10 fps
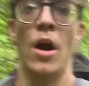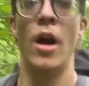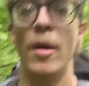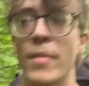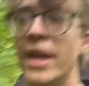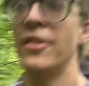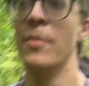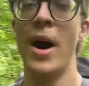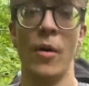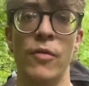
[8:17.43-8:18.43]
All right, made it to
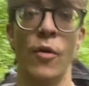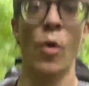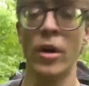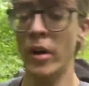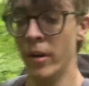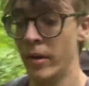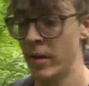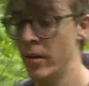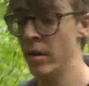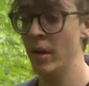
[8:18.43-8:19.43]
mile 4.
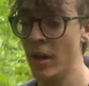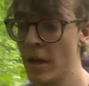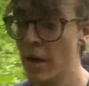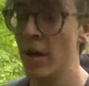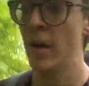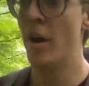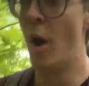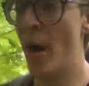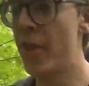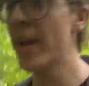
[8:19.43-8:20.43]

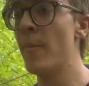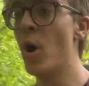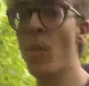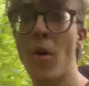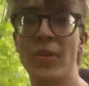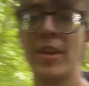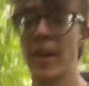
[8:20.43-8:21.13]
I think I'm almost at the